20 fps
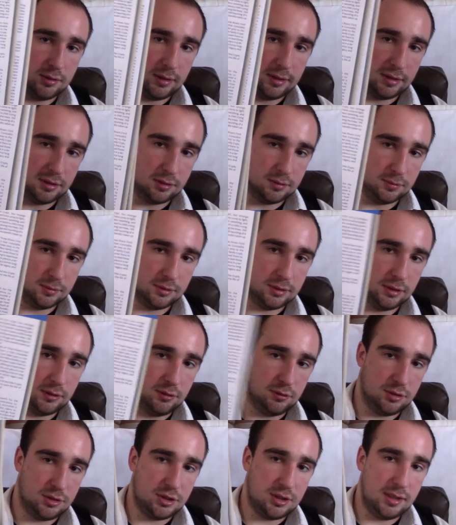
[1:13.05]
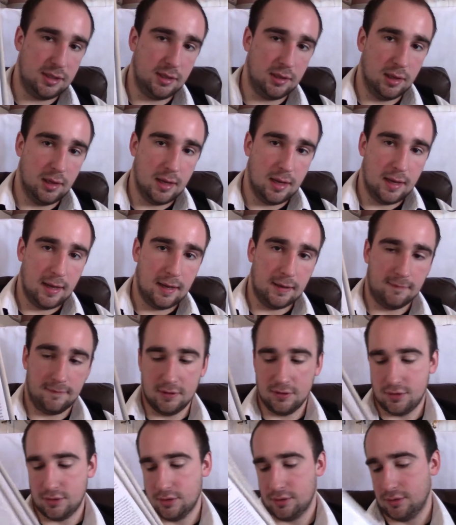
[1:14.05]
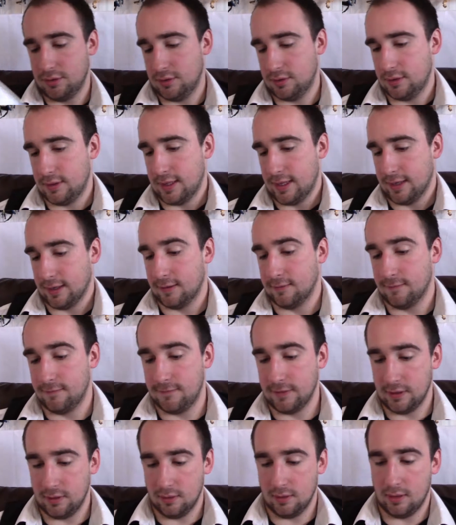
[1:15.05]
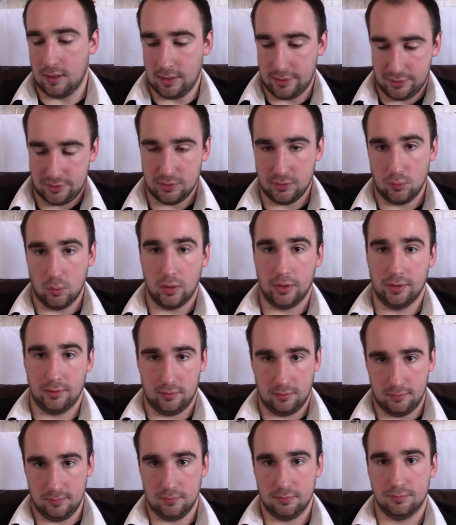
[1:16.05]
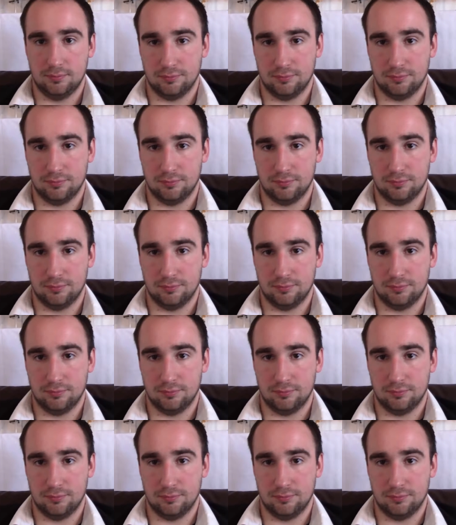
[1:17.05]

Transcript: They're single sheet adventures that can fit onto one